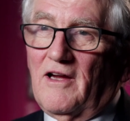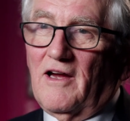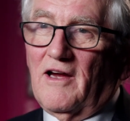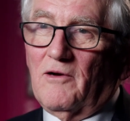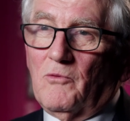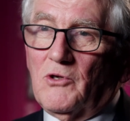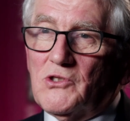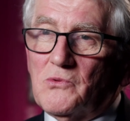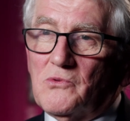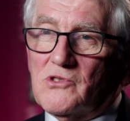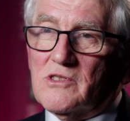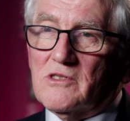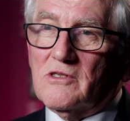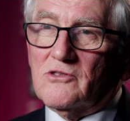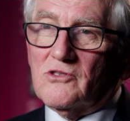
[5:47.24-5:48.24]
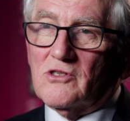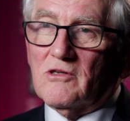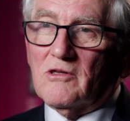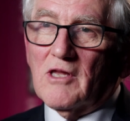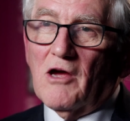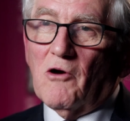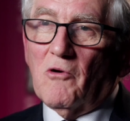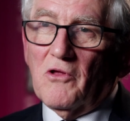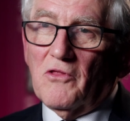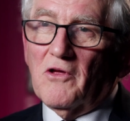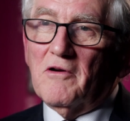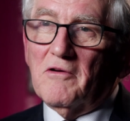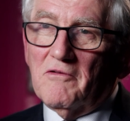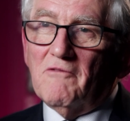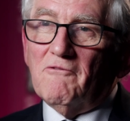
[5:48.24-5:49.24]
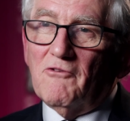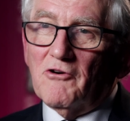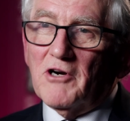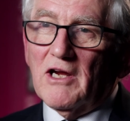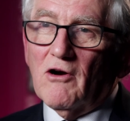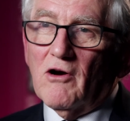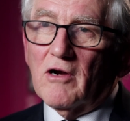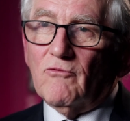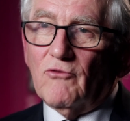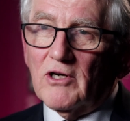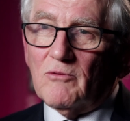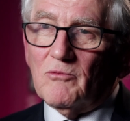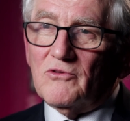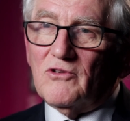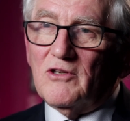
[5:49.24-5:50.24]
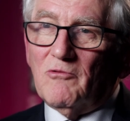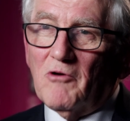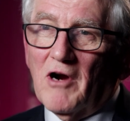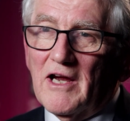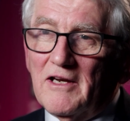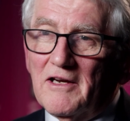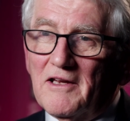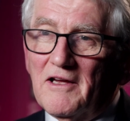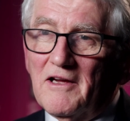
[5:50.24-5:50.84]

which was to lower the very high-frequency rate.